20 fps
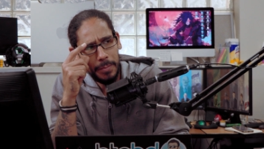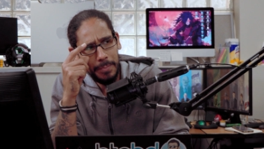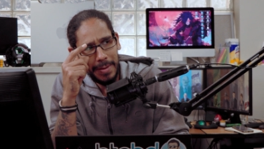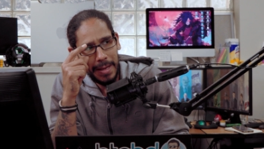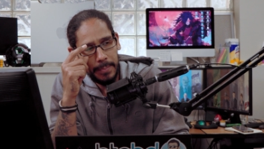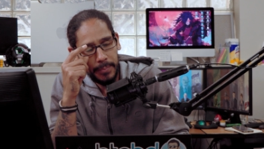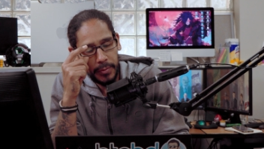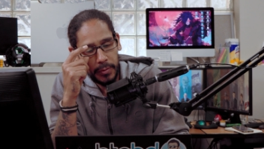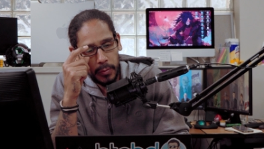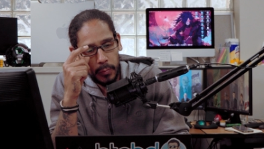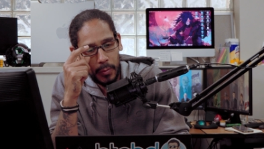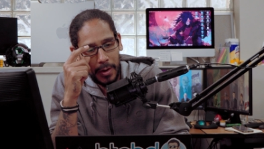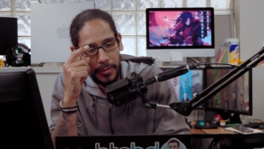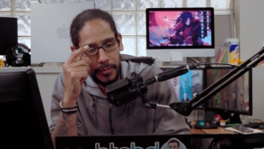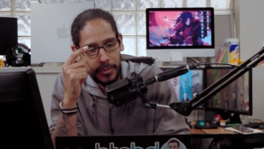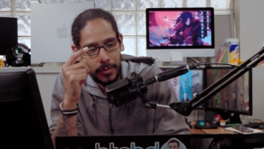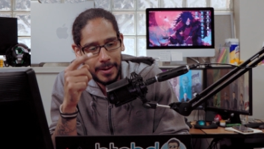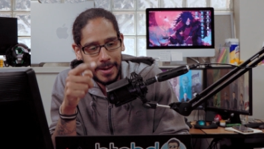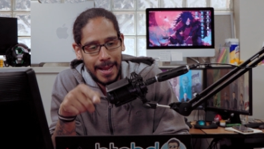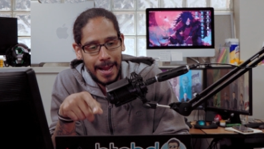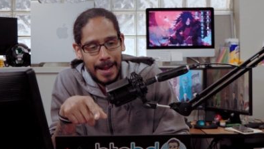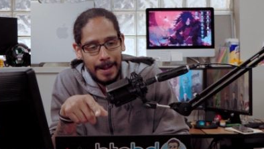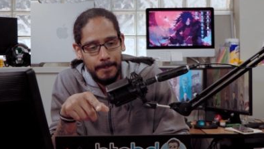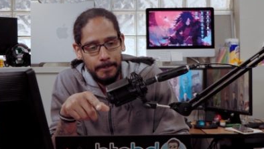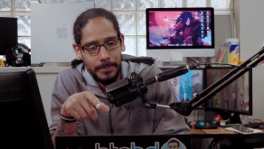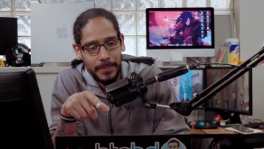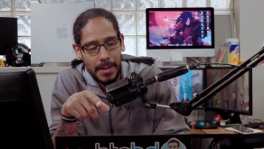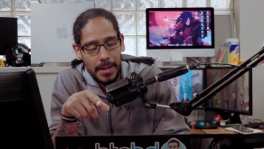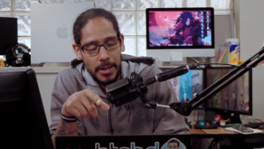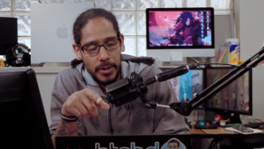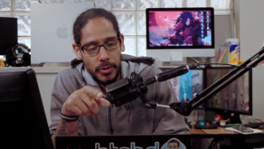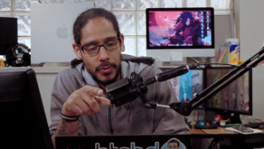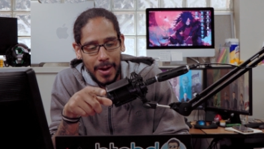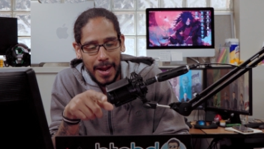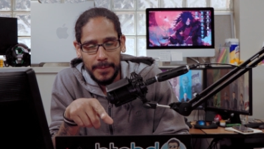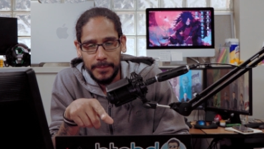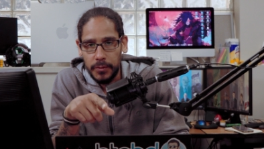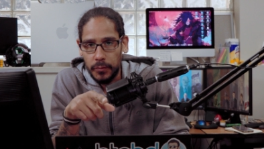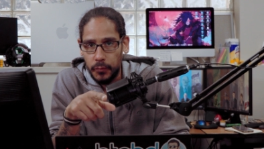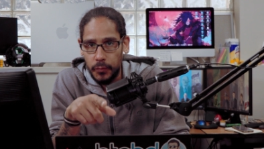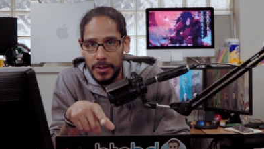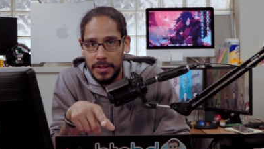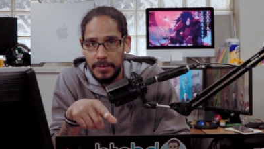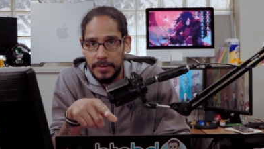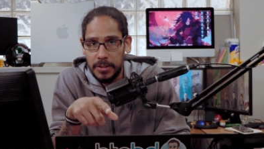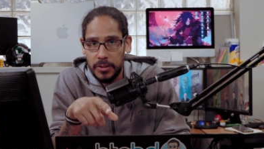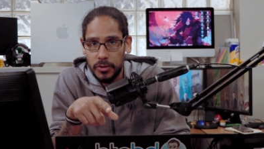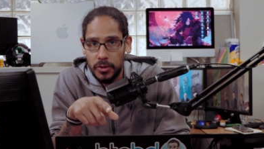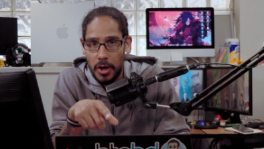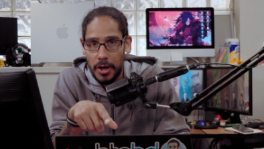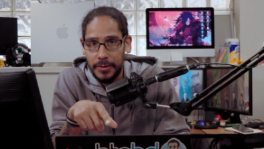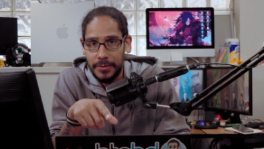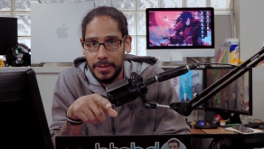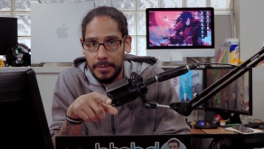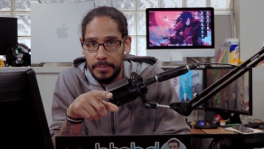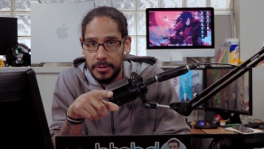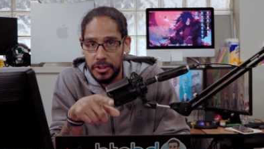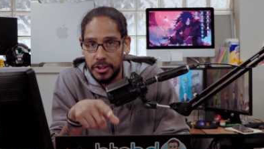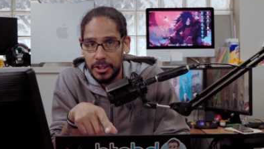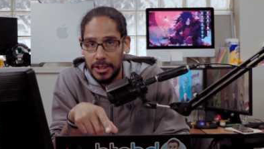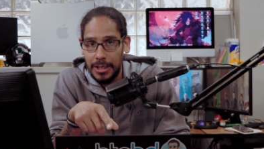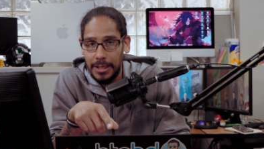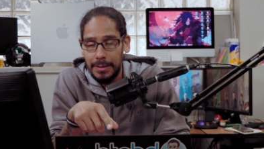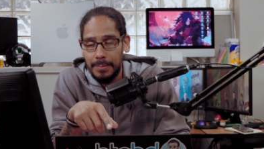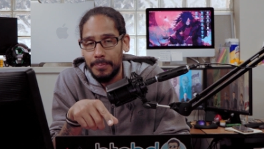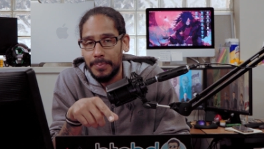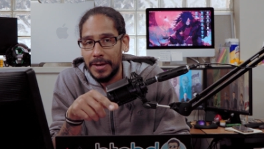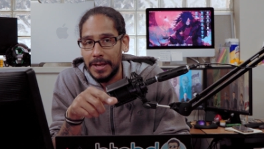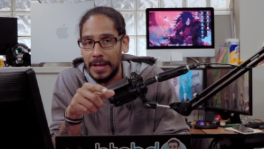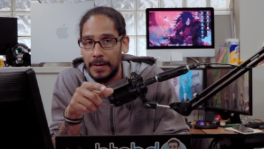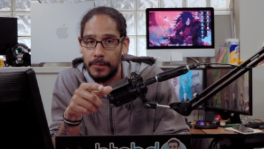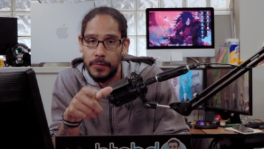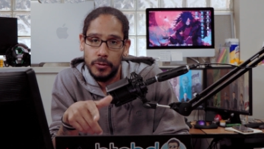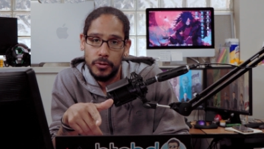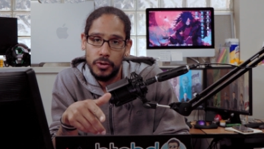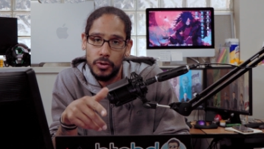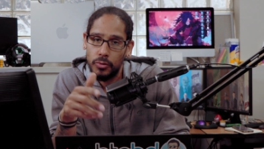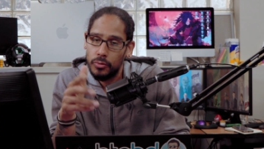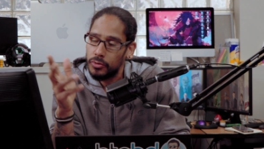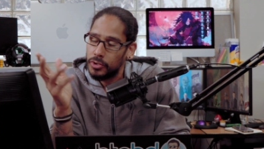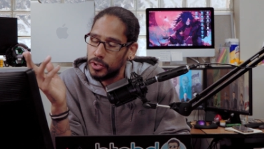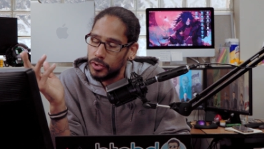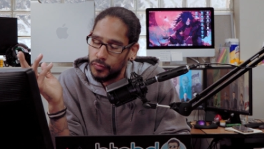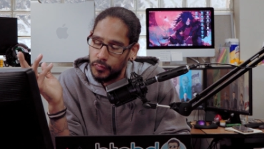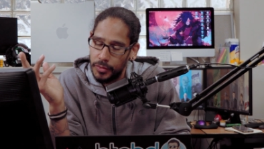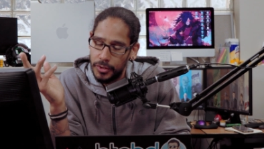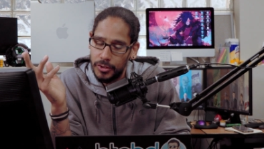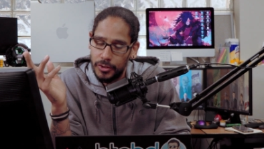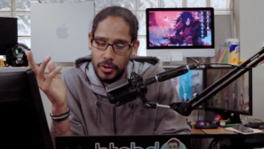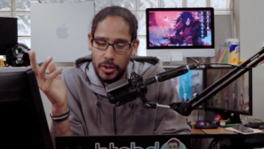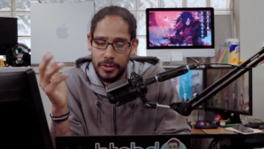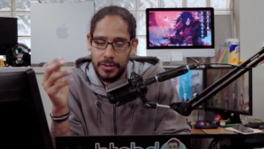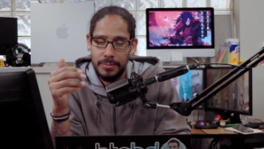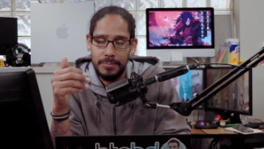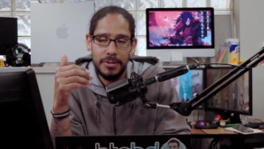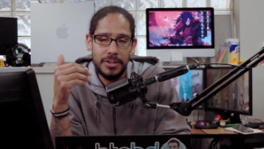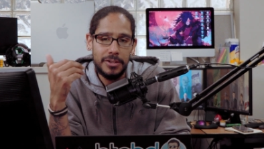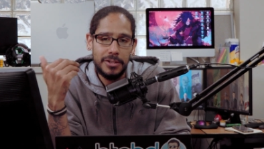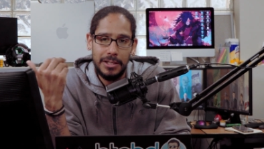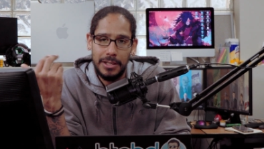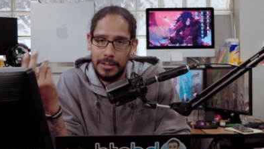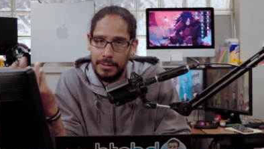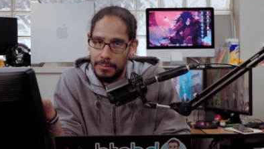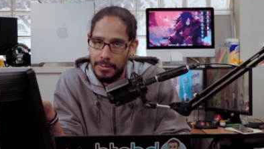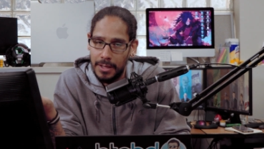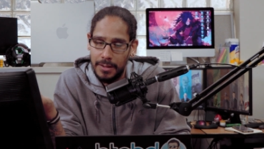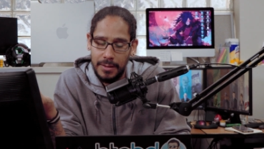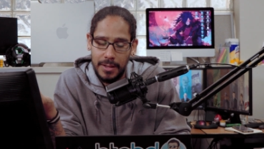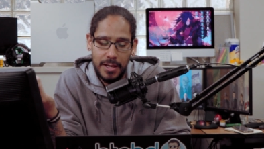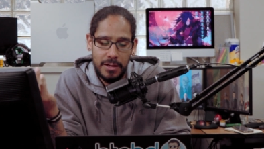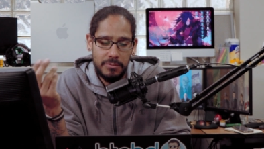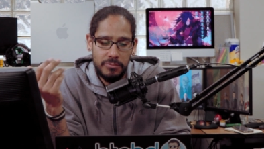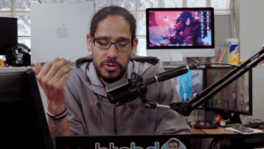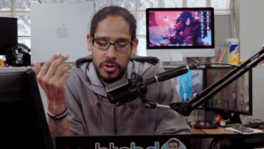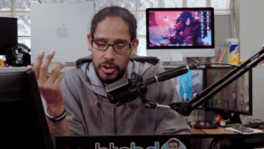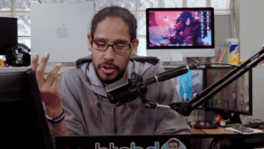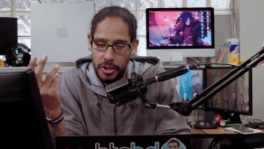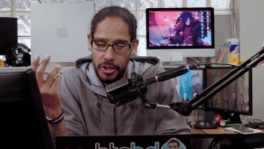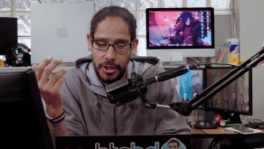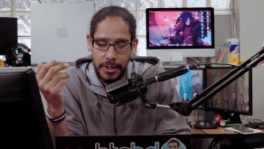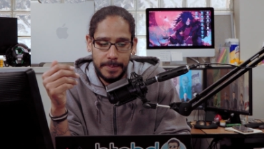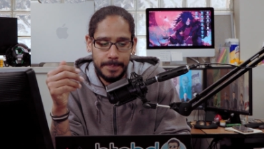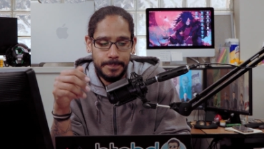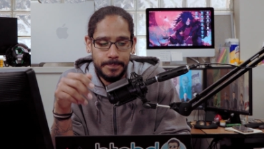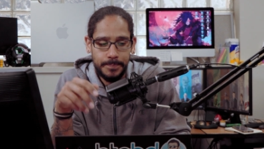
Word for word: remember whether or not you have to restart the machine, but if you do, just restart the machine and then you're good.